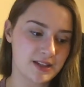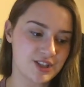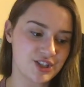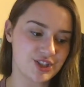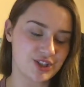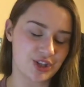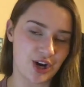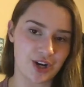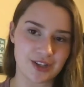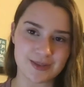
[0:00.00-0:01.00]

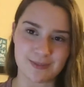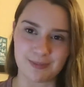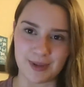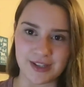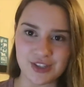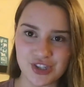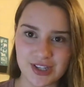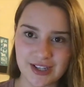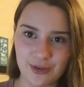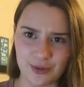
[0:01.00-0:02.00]
start
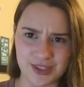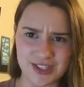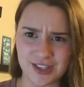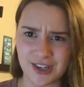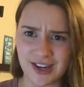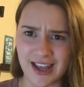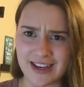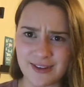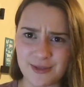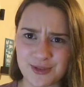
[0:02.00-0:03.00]
binging or start
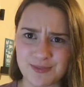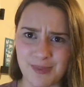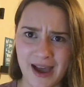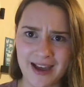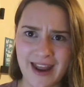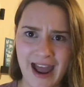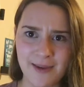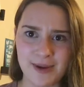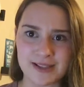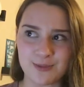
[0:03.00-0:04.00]
any of those bad
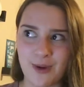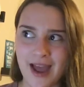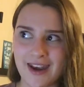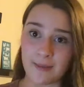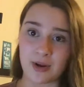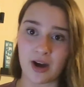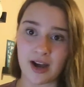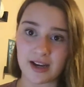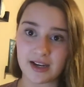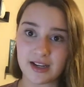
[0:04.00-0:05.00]
habits when I'm
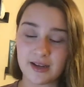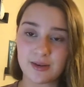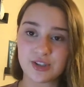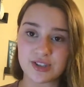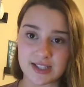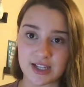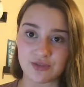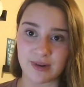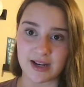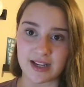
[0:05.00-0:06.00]
not
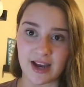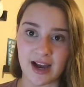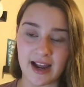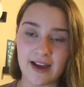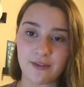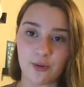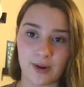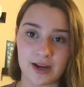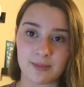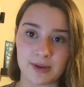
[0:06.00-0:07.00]
stage ready. I have
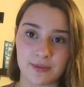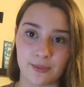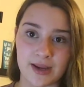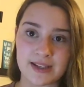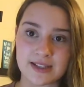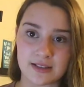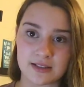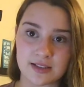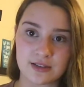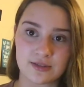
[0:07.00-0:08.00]
quite a bit of weight still
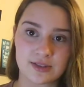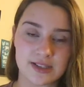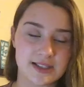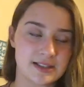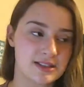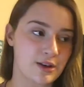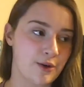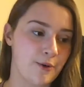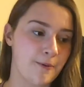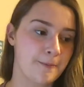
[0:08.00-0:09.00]
to lose.
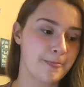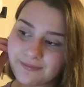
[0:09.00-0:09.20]
So